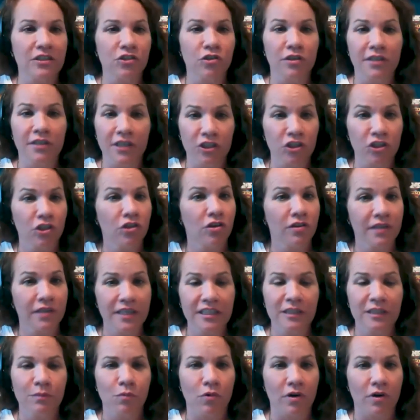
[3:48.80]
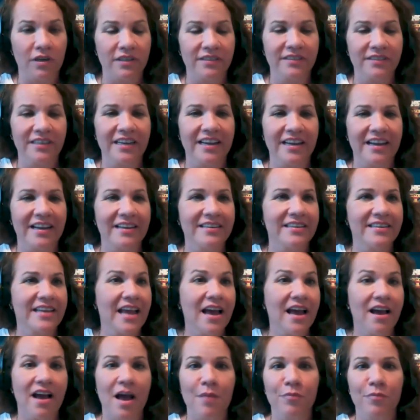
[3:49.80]
traditional esports. And
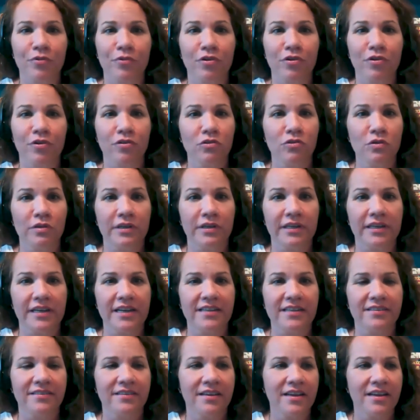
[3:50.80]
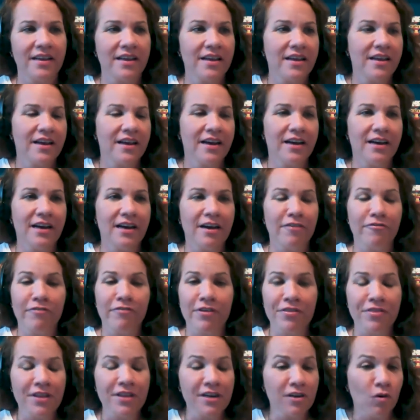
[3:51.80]
yeah, absolutely. It's uh, a
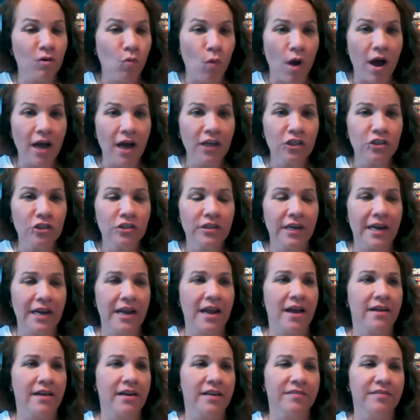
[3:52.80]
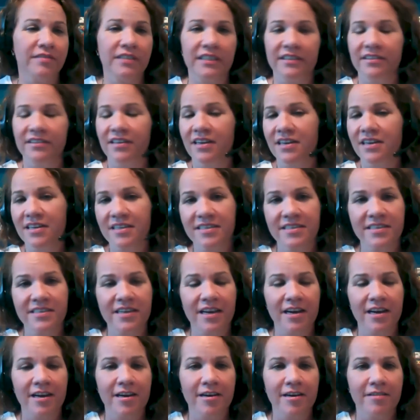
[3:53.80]
fun thing to watch. And I've seen tons
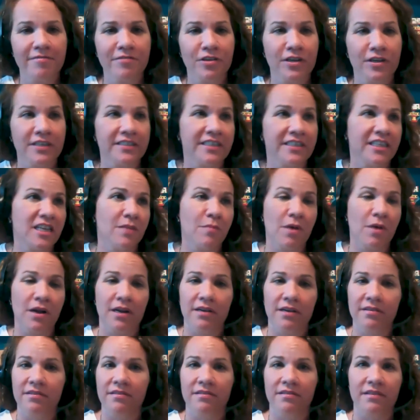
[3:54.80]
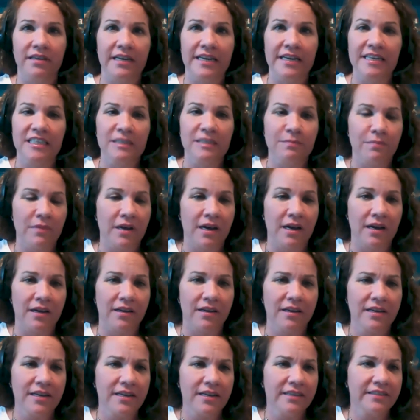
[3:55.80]
of, you can see them on E
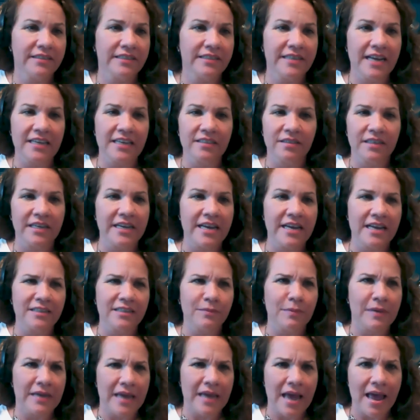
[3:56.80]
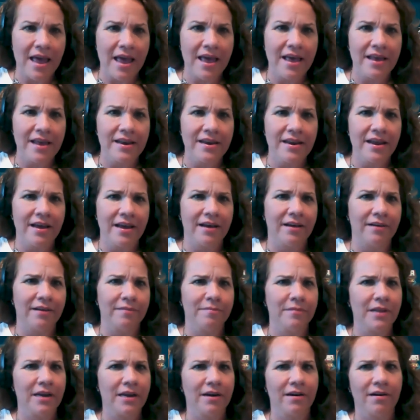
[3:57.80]
S P N.
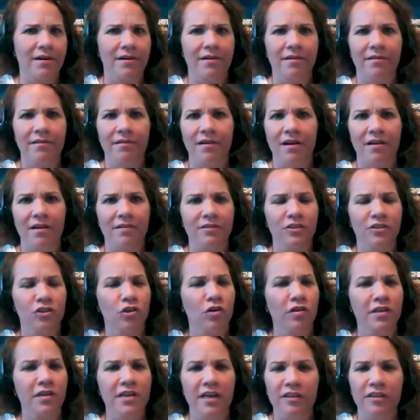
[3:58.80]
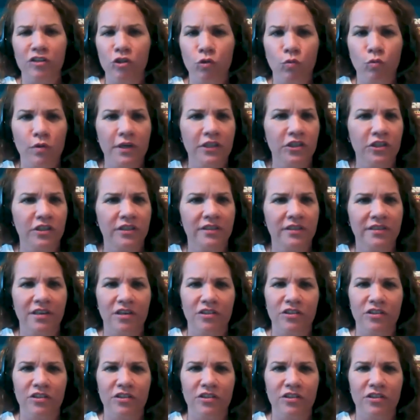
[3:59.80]
Um, they're uh, certainly on Twitch. There are